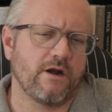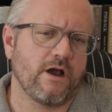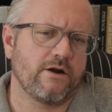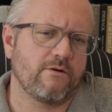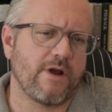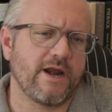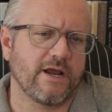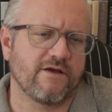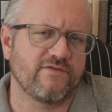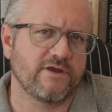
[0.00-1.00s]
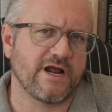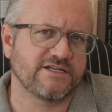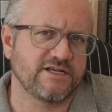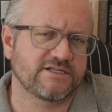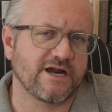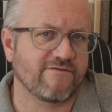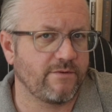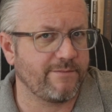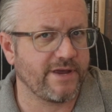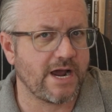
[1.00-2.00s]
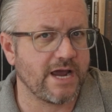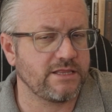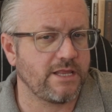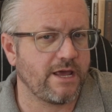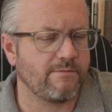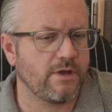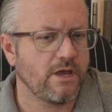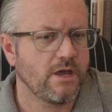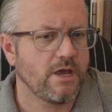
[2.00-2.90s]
underwriting of the United States government behind them.